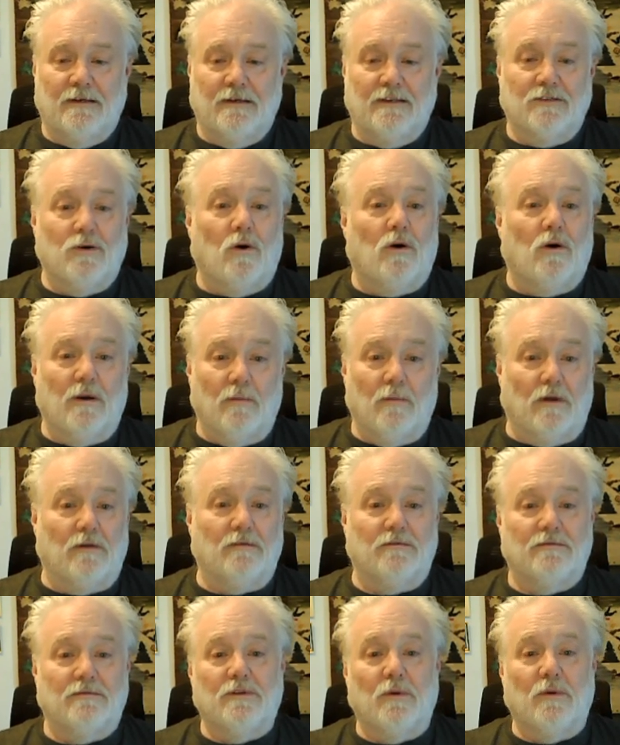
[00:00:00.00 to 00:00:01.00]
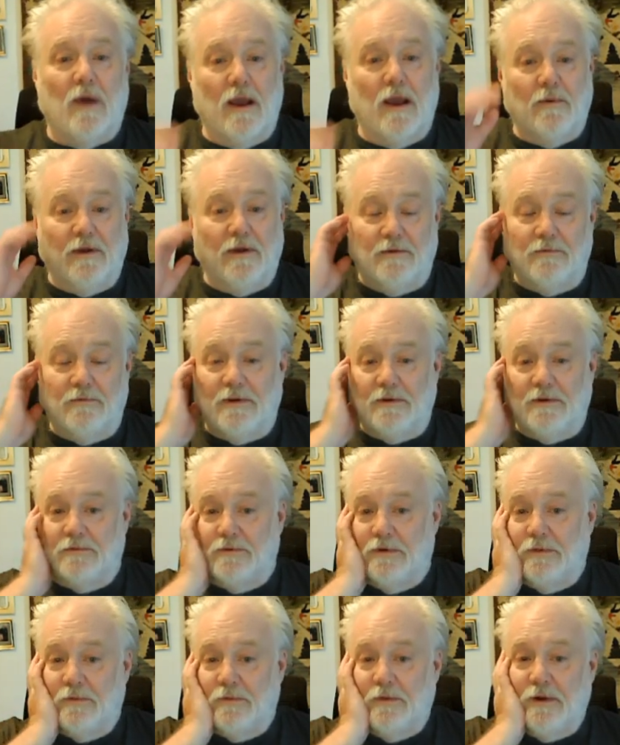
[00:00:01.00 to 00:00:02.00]
it's horrible the way we, we,
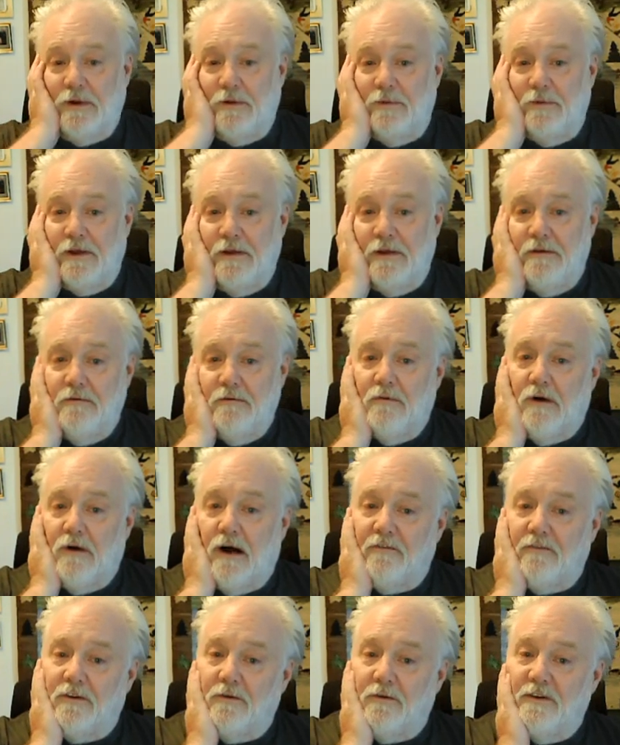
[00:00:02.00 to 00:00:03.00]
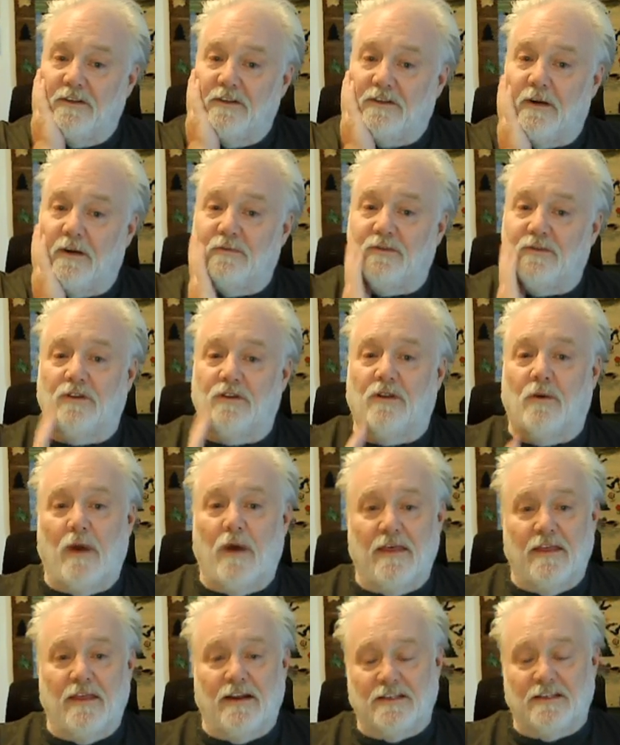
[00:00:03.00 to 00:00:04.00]
we, we often read scripture and the
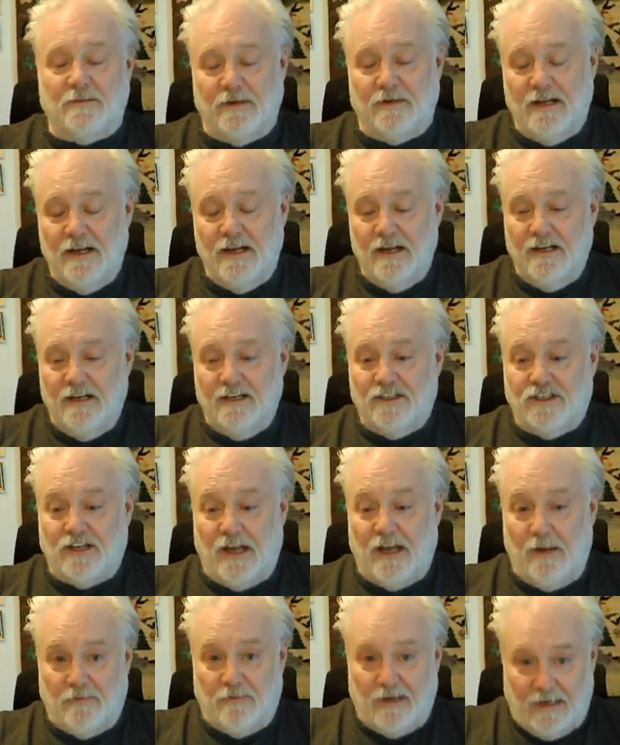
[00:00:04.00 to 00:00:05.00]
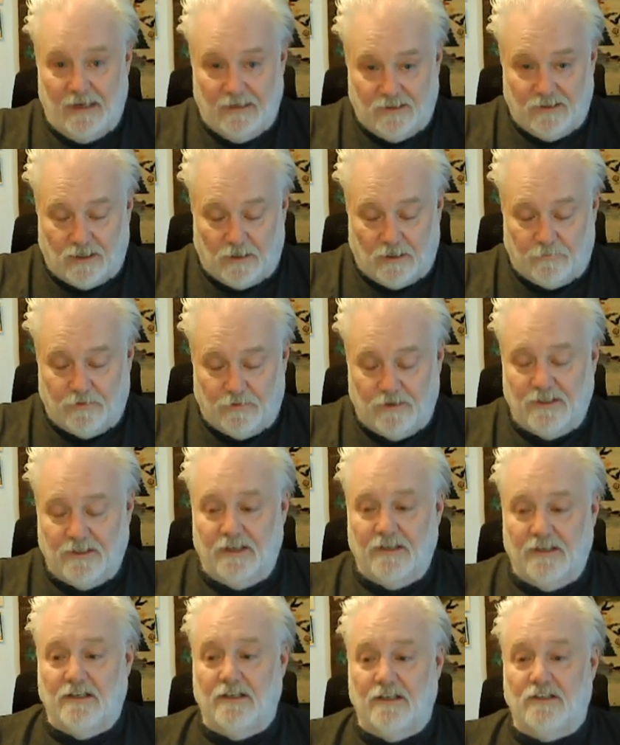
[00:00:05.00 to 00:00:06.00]
way that it's been shaped,
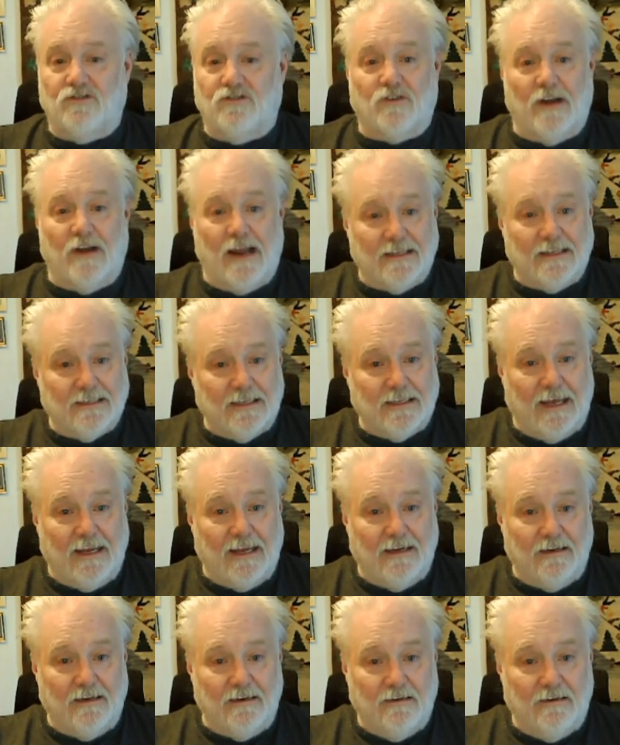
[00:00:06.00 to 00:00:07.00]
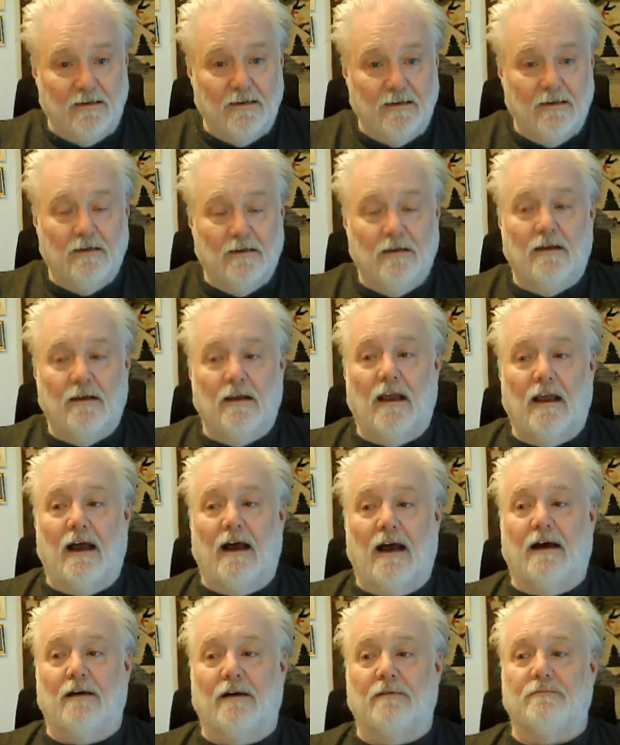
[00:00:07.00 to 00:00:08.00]
interpreted, translated.
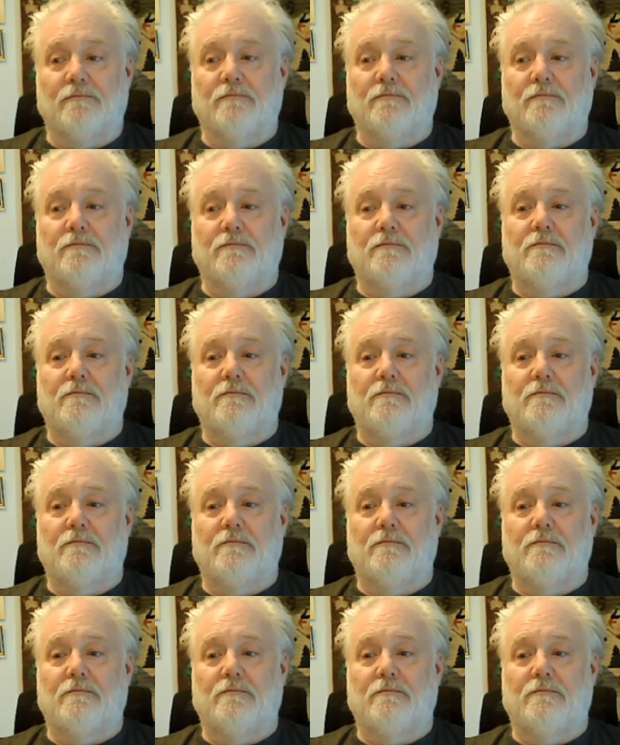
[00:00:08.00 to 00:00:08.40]
Um,